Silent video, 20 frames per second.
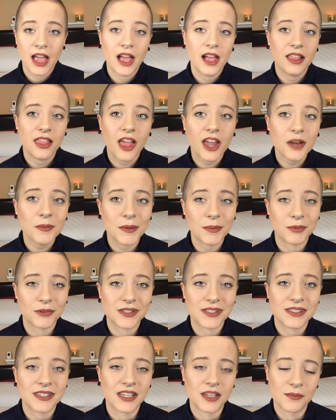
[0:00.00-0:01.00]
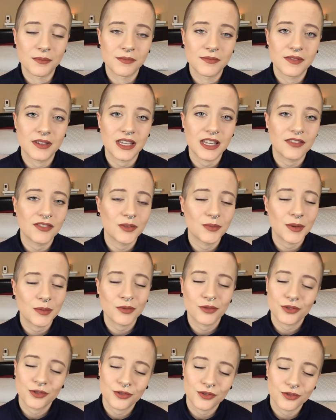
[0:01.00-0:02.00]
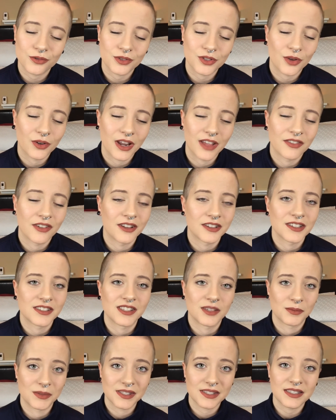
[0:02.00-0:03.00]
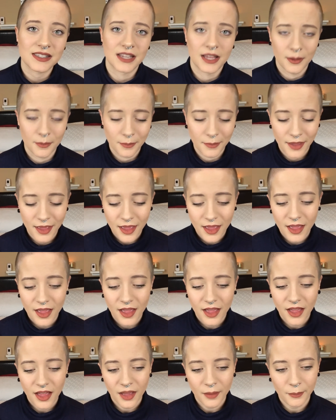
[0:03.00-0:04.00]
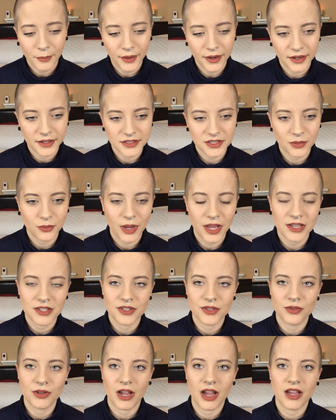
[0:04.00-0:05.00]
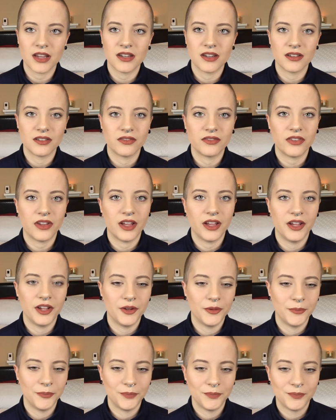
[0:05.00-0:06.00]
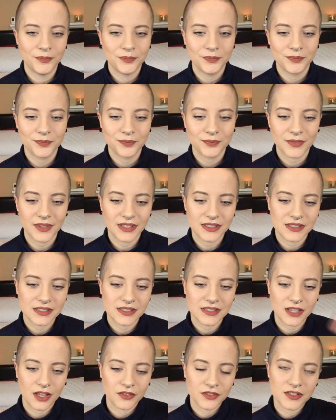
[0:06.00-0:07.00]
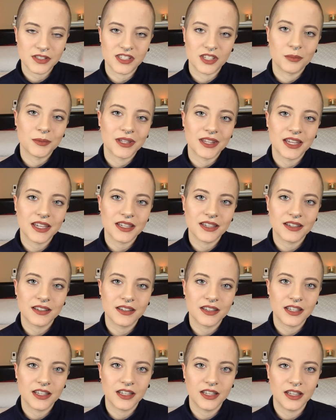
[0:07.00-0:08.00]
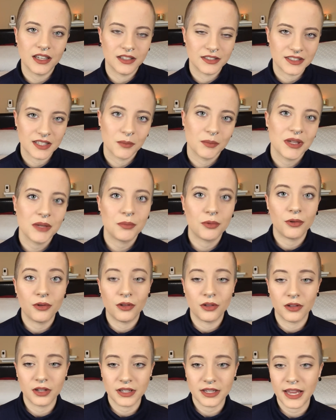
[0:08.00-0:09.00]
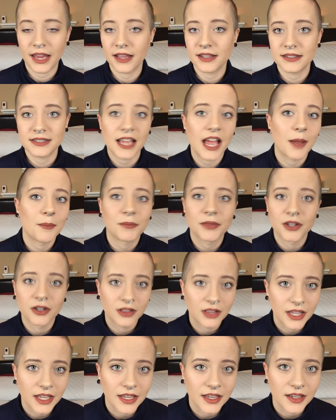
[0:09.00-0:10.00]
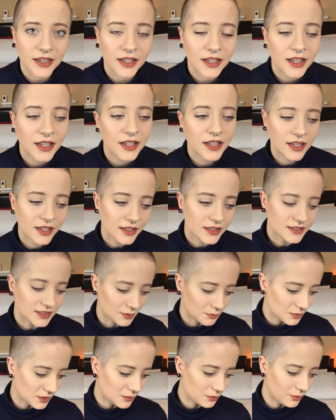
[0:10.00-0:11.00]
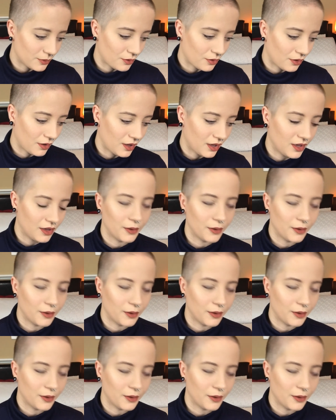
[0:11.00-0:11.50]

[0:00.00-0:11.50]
a lot of people stim, even people who don't have autism stim, but it's a way to kind of self-stimulate. And some people tap their leg, some people